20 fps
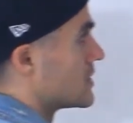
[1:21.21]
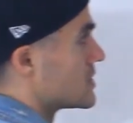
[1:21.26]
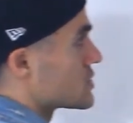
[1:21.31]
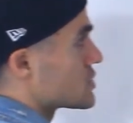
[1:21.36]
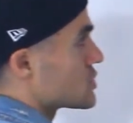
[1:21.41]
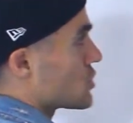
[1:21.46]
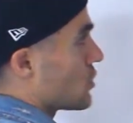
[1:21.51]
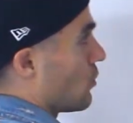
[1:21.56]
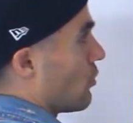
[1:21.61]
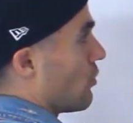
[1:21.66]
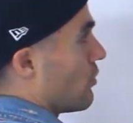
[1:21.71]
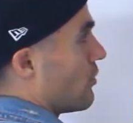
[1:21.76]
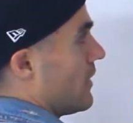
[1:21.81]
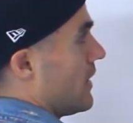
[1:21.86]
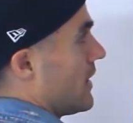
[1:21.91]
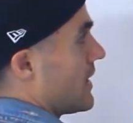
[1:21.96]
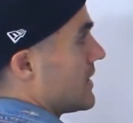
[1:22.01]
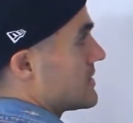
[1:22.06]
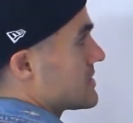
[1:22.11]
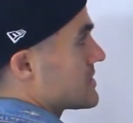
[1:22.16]
So
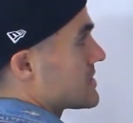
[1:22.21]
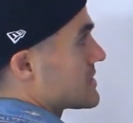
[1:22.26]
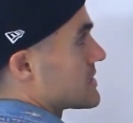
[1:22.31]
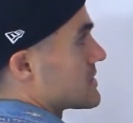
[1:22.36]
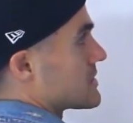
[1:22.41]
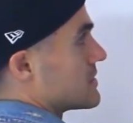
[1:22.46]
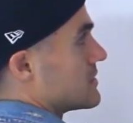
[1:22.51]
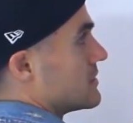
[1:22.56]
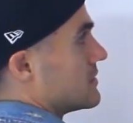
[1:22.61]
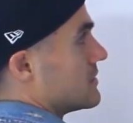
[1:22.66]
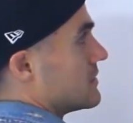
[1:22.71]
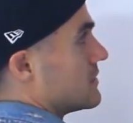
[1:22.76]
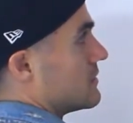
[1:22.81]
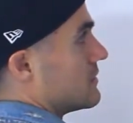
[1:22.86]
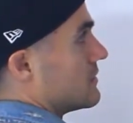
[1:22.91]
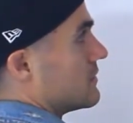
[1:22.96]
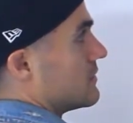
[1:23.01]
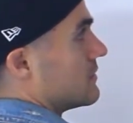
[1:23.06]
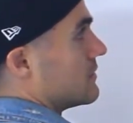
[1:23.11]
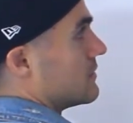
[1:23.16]
this
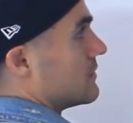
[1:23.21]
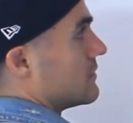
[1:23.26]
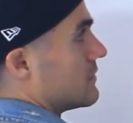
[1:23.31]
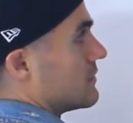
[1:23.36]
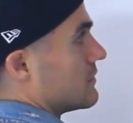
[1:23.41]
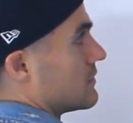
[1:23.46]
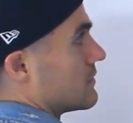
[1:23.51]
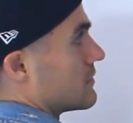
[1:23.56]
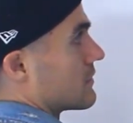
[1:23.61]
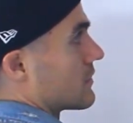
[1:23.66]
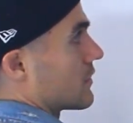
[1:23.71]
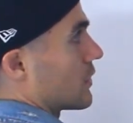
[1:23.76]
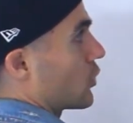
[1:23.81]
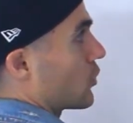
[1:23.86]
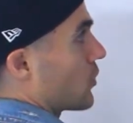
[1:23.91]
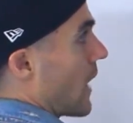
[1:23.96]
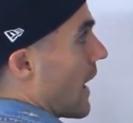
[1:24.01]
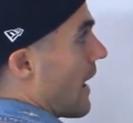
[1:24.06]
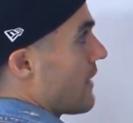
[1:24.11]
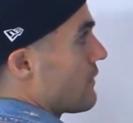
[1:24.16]

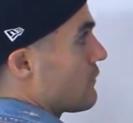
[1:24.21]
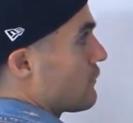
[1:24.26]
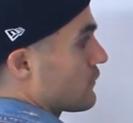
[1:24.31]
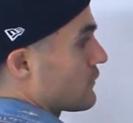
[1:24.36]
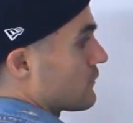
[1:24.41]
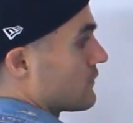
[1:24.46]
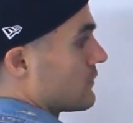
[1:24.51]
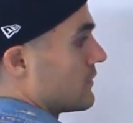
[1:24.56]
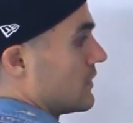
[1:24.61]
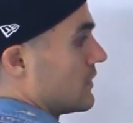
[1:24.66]
graph